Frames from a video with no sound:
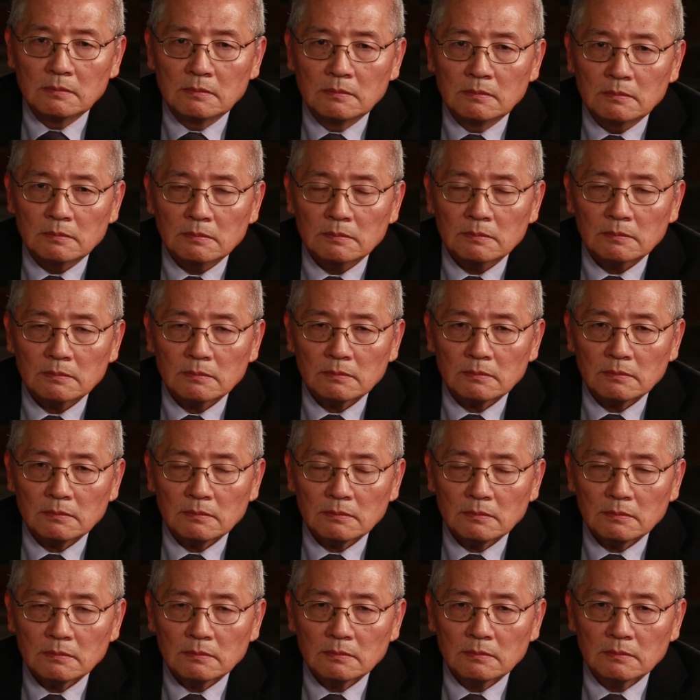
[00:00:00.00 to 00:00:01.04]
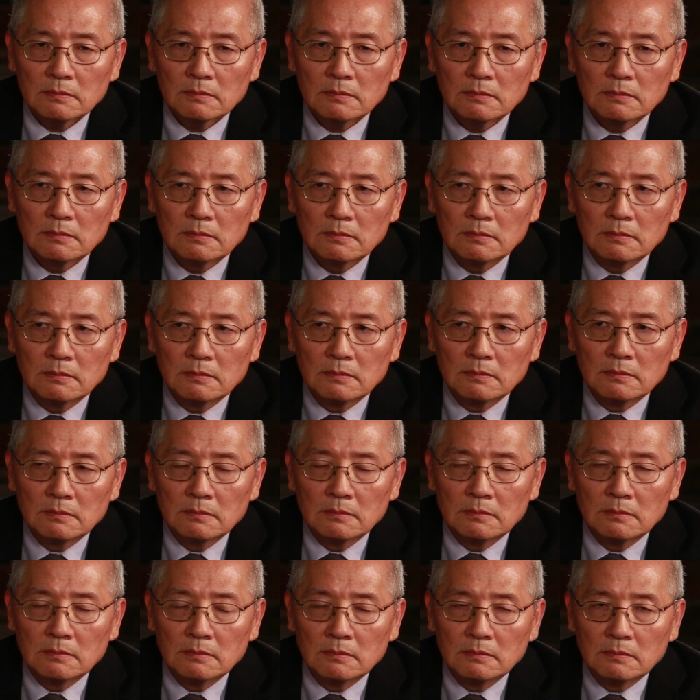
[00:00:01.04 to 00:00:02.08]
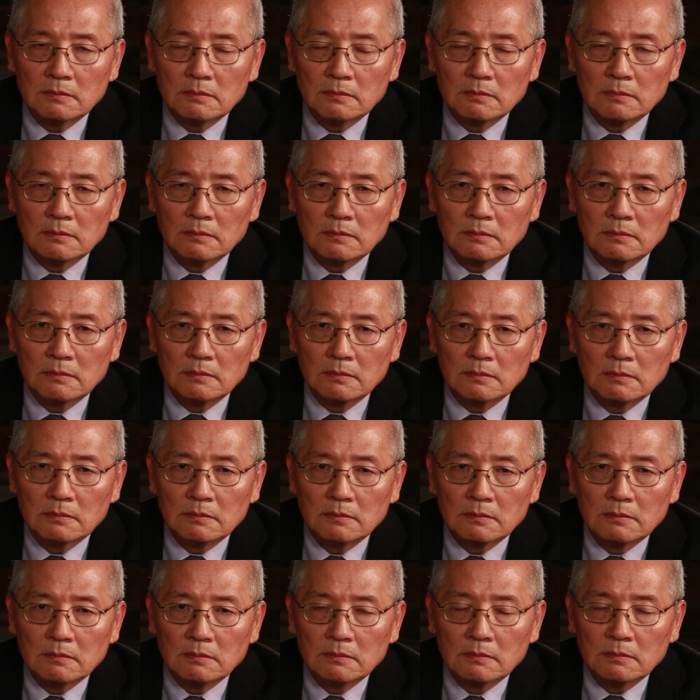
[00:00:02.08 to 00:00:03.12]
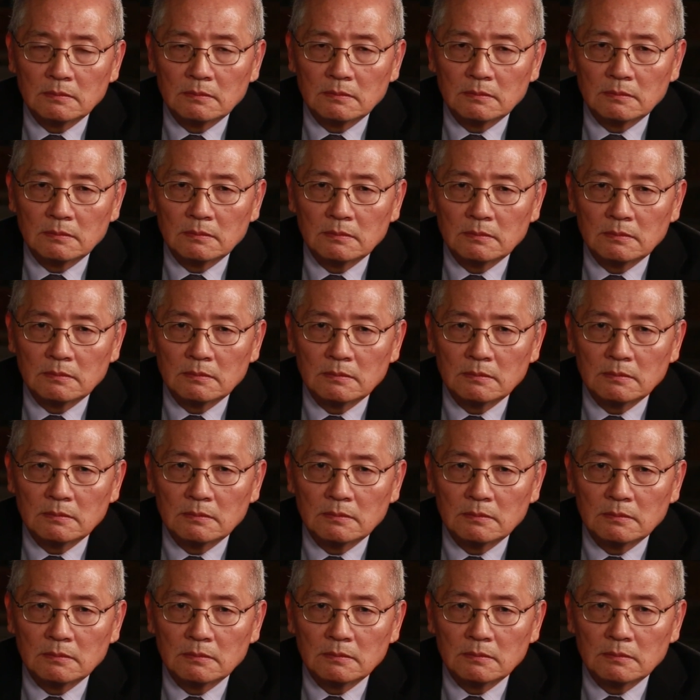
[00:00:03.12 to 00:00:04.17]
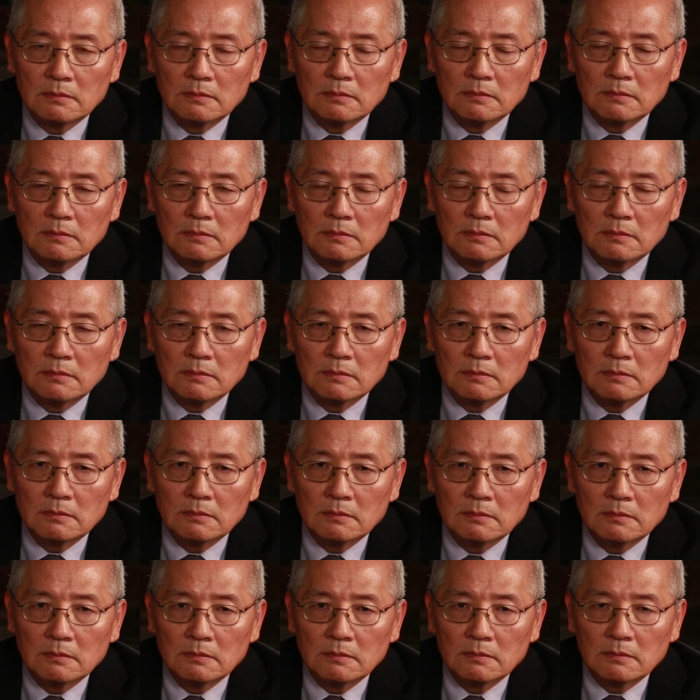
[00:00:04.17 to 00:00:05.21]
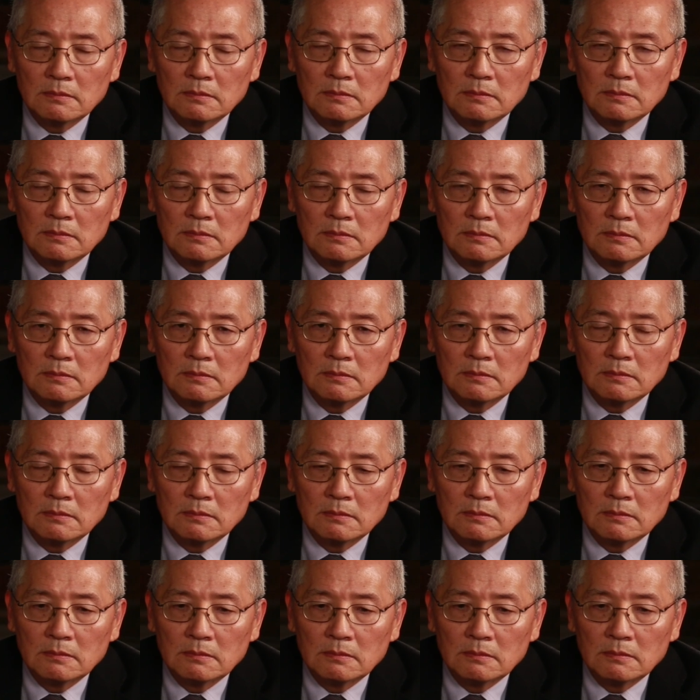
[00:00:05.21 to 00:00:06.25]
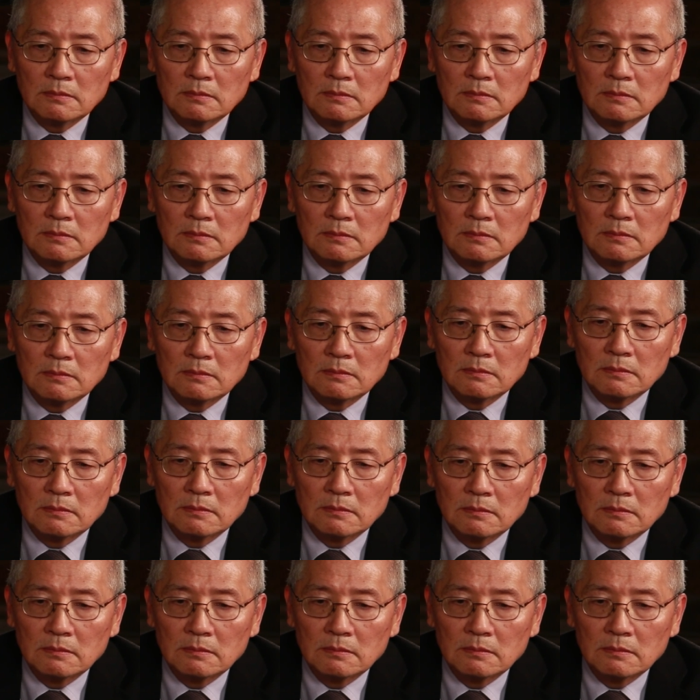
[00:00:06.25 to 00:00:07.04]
The person shown says nothing.